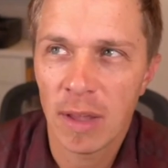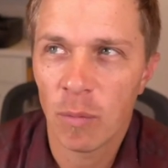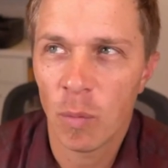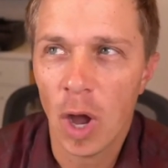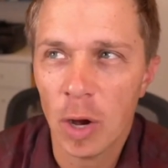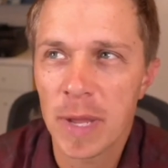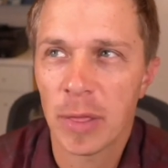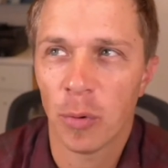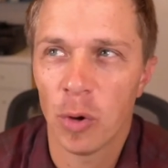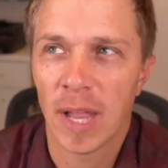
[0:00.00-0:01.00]
Get, walk
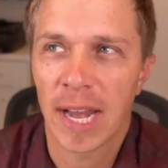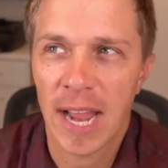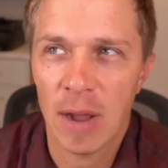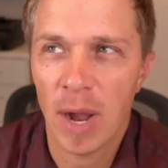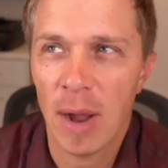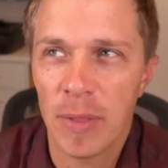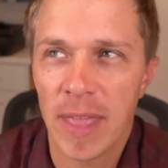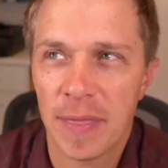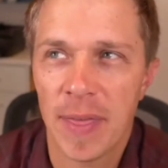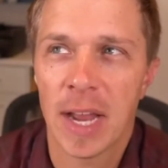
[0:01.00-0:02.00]
me through like how, how
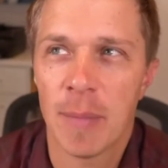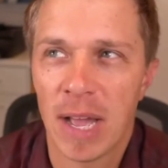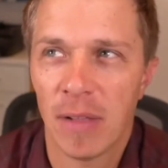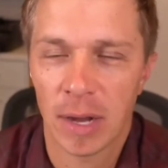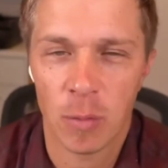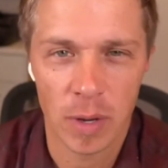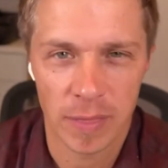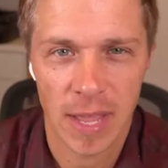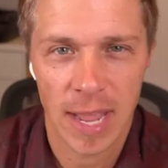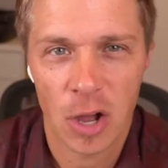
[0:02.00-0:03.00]
would they think about like
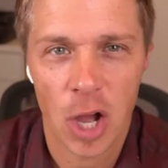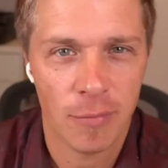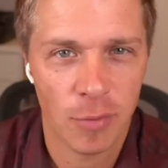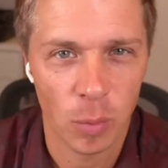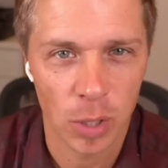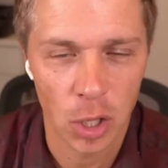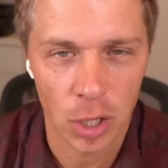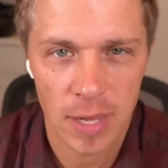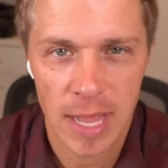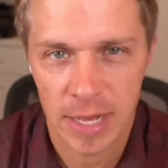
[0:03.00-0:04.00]
what that offer would
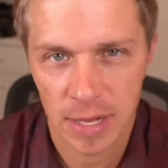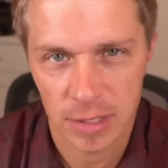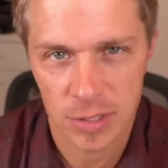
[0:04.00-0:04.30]
look like?